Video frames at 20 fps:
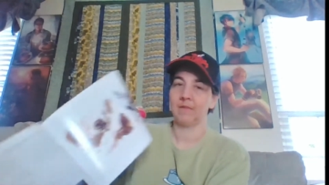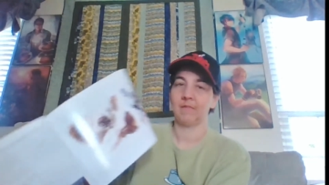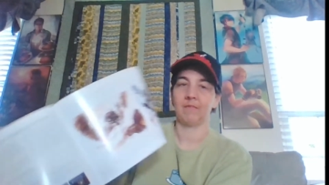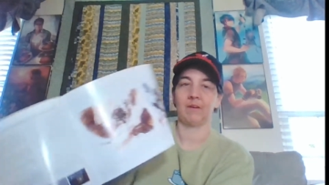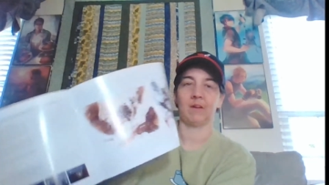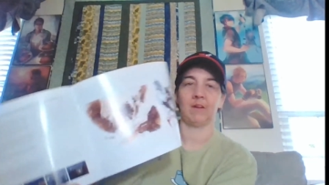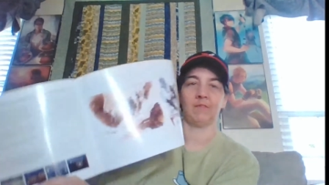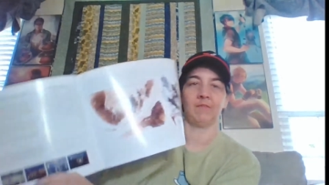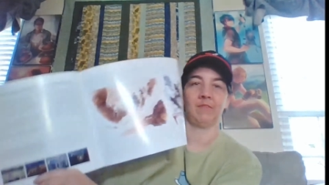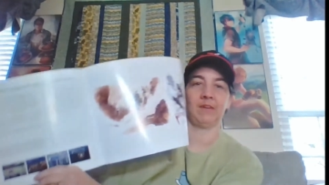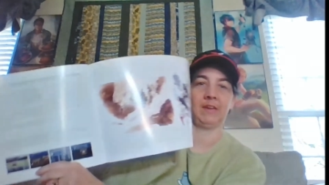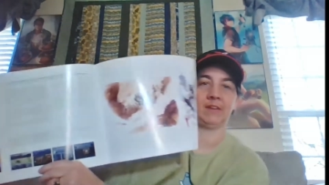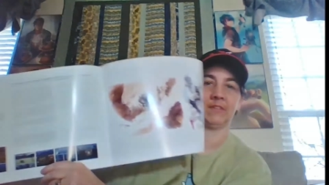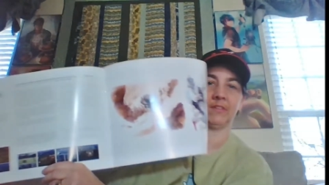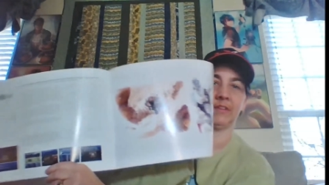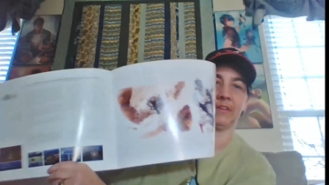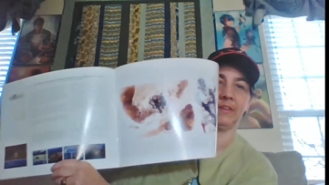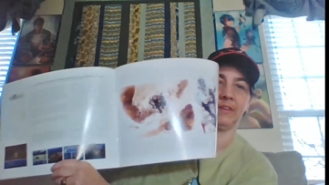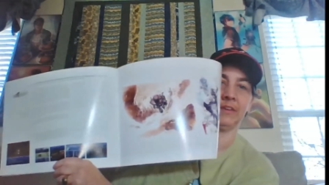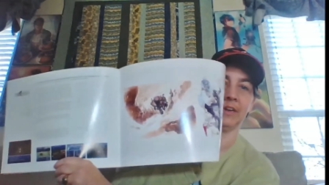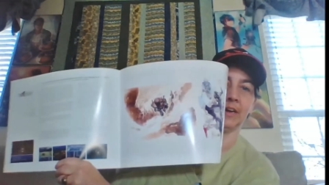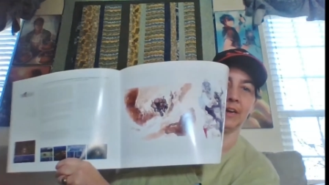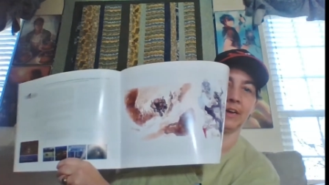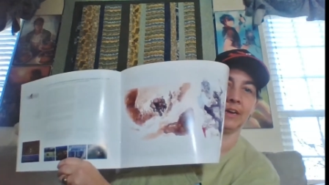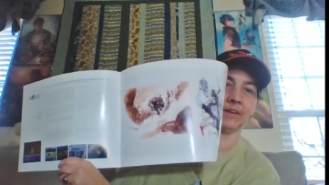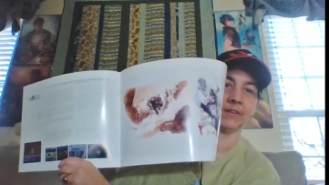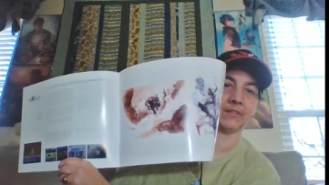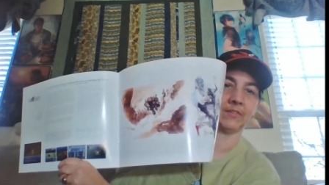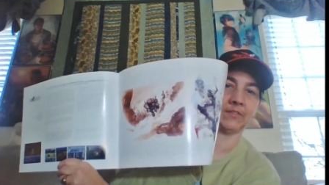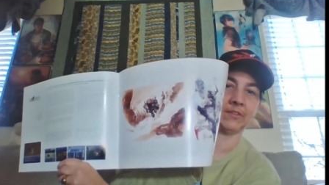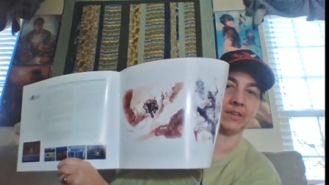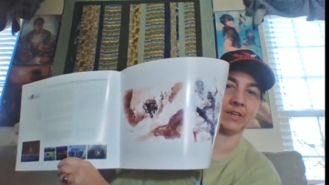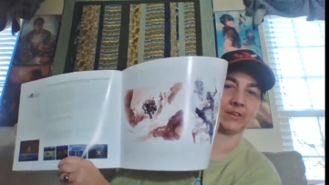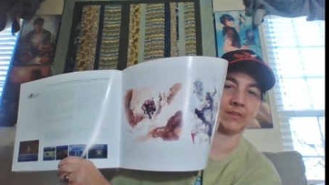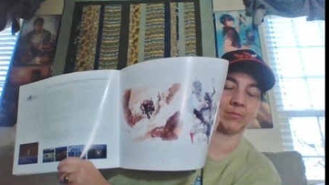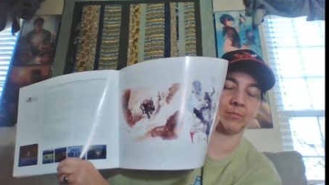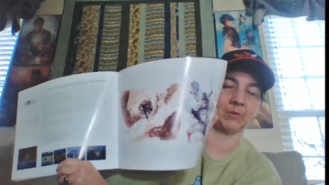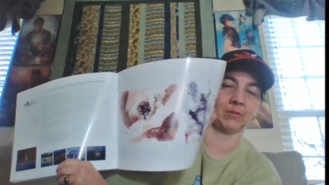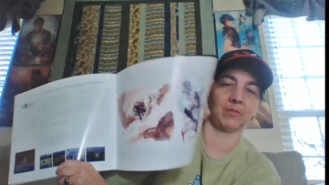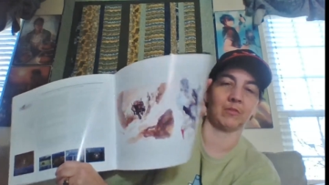Final Fantasy
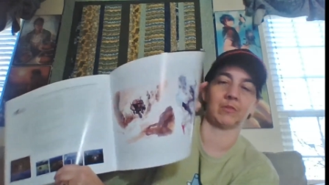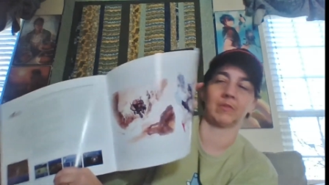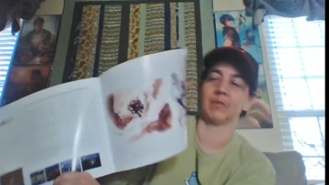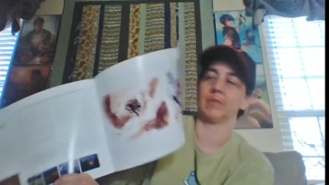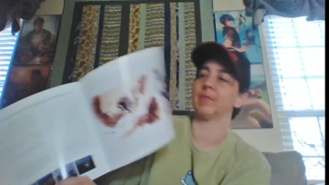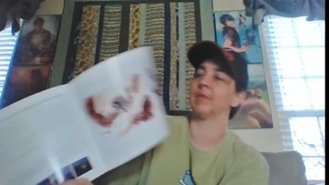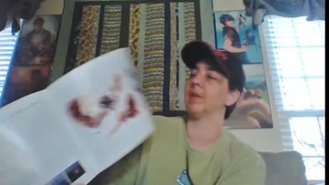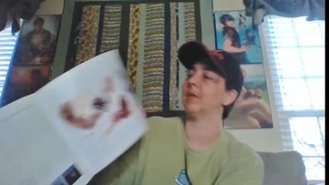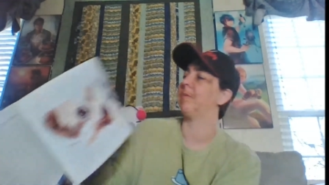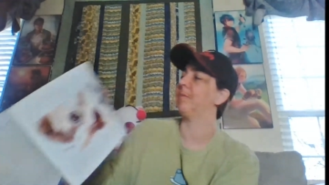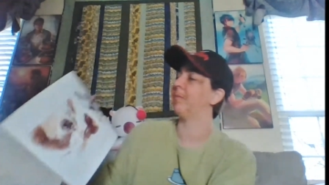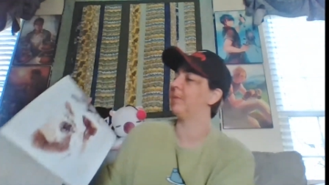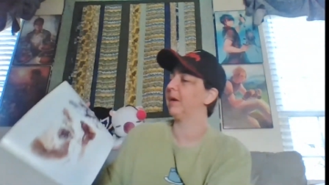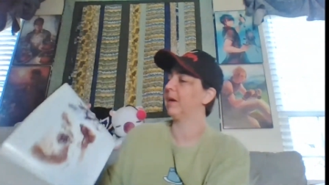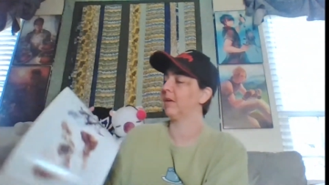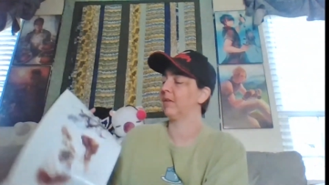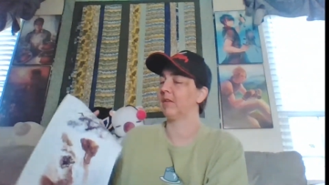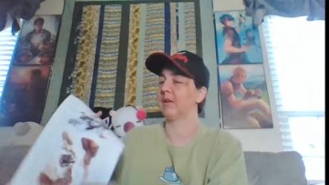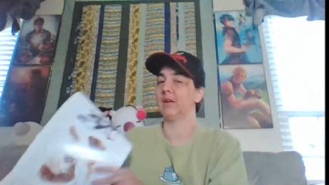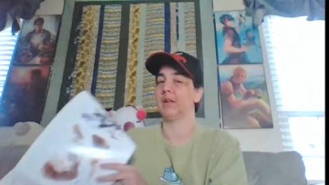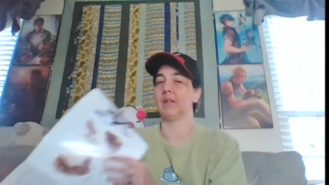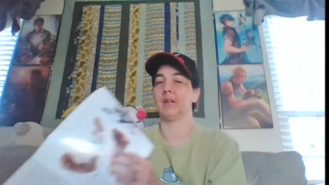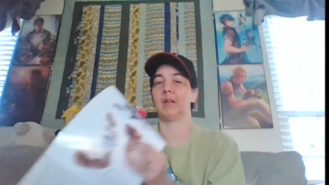6, which was apparently a